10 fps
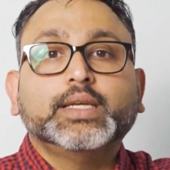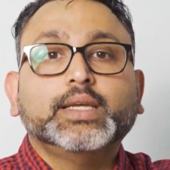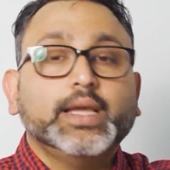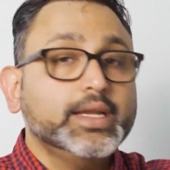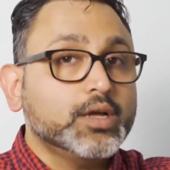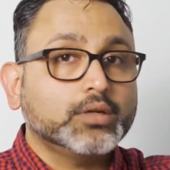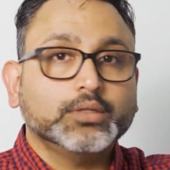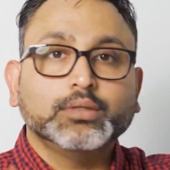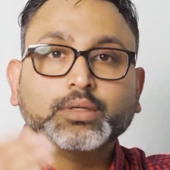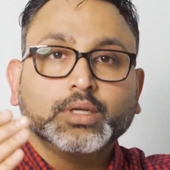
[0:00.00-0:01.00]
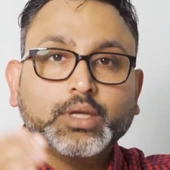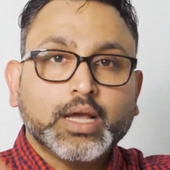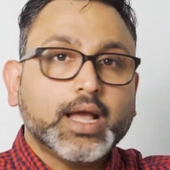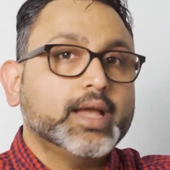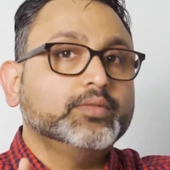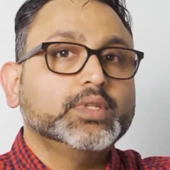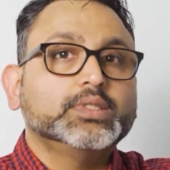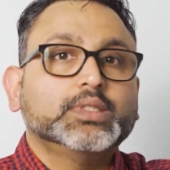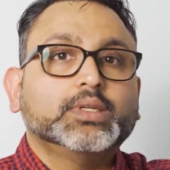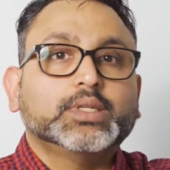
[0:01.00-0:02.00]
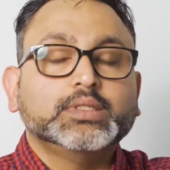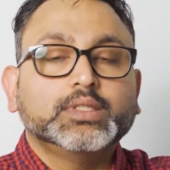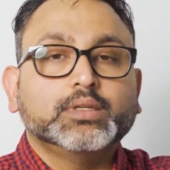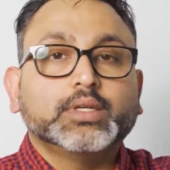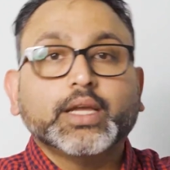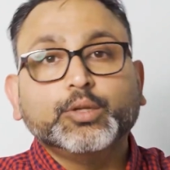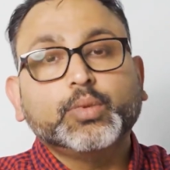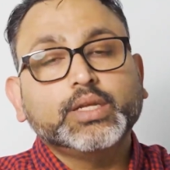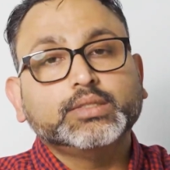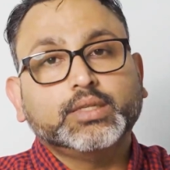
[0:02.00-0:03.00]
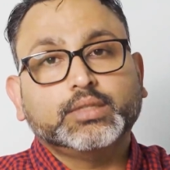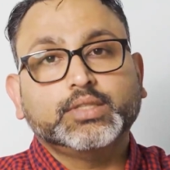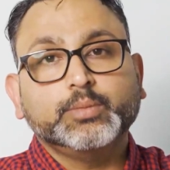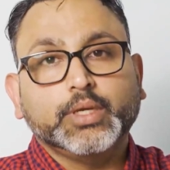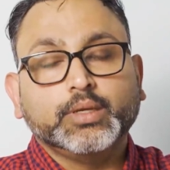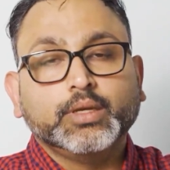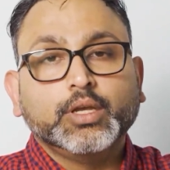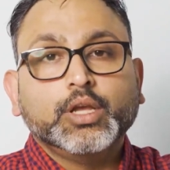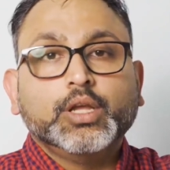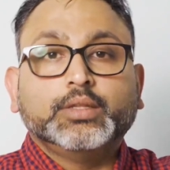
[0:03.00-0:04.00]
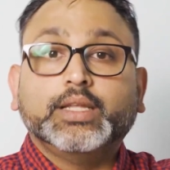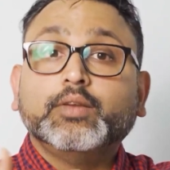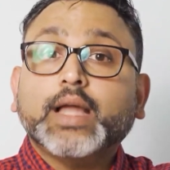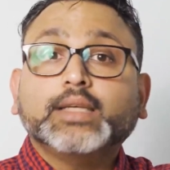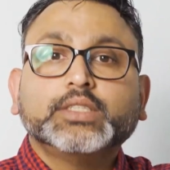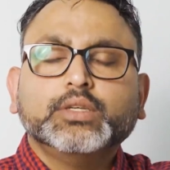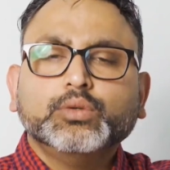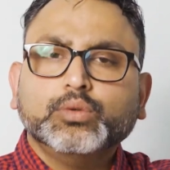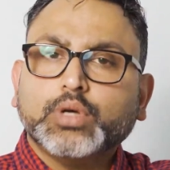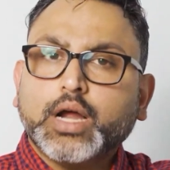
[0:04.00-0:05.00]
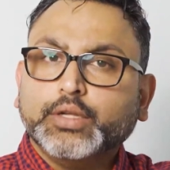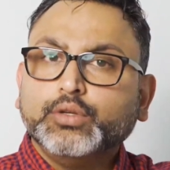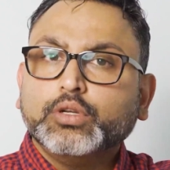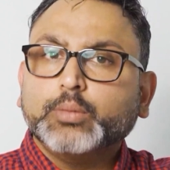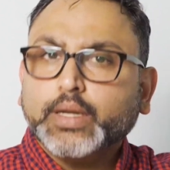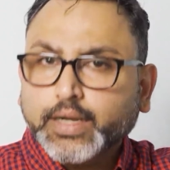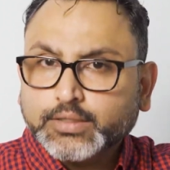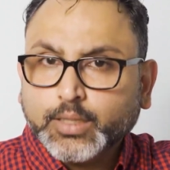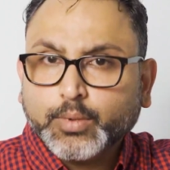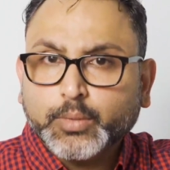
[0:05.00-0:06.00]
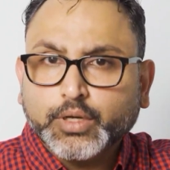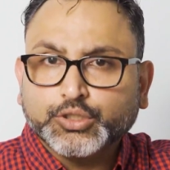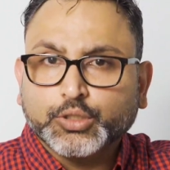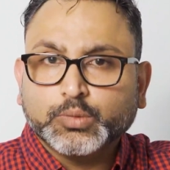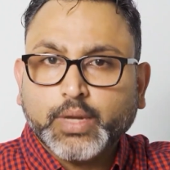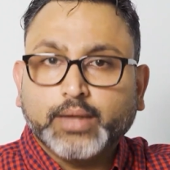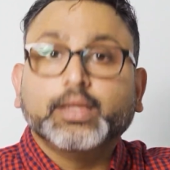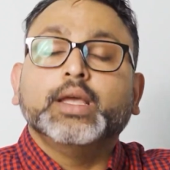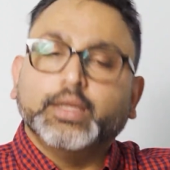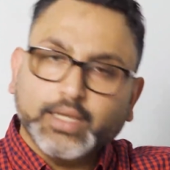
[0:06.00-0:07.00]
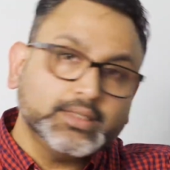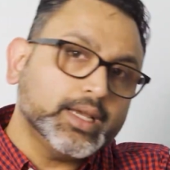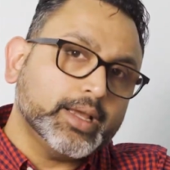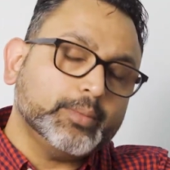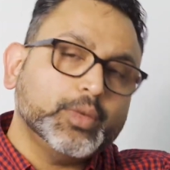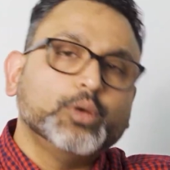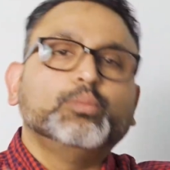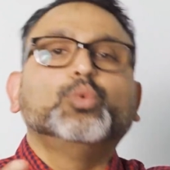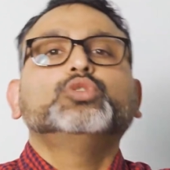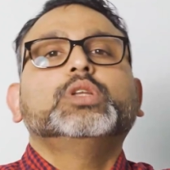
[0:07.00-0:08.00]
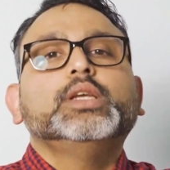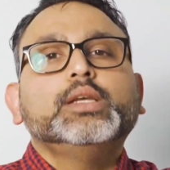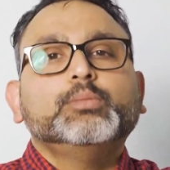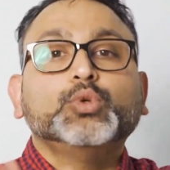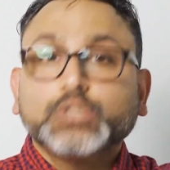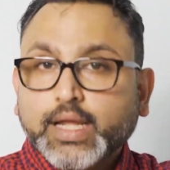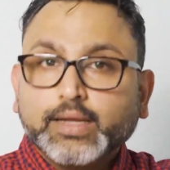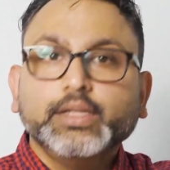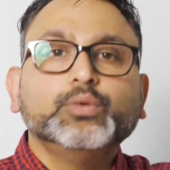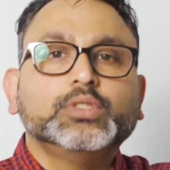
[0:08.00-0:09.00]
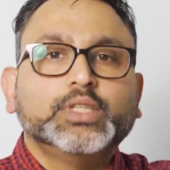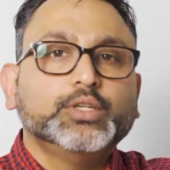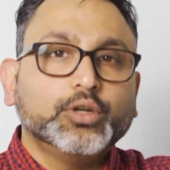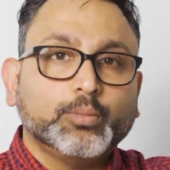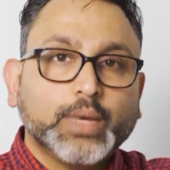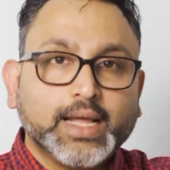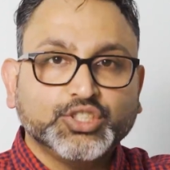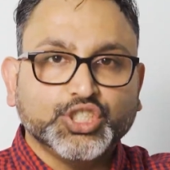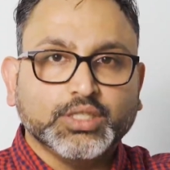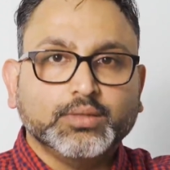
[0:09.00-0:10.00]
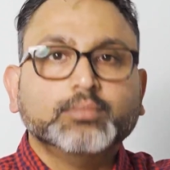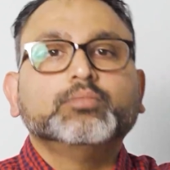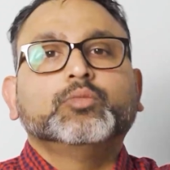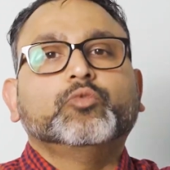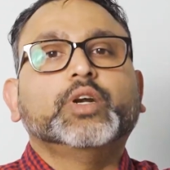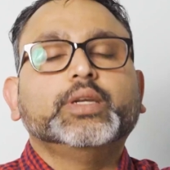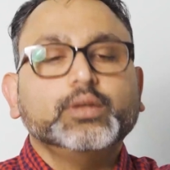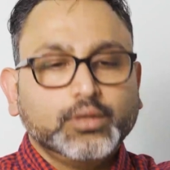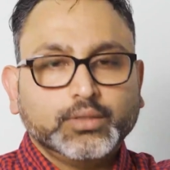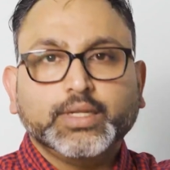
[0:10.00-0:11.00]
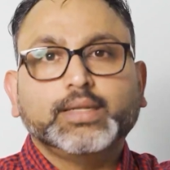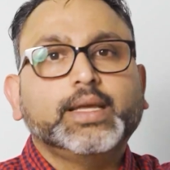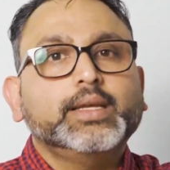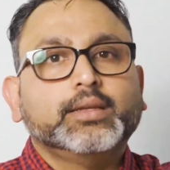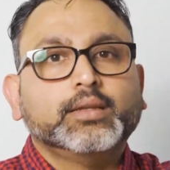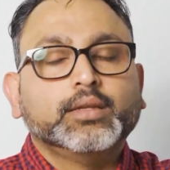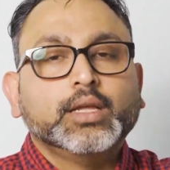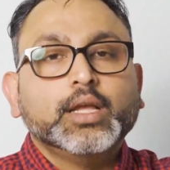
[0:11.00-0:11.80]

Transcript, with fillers: say, hey doctor, I have this uh, concern, can you please see me? They will ask you, are you on a Medicare supplement insurance plan? Yes, I am. Mostly, most likely you will say you're on plan G. Very good, they'll take it.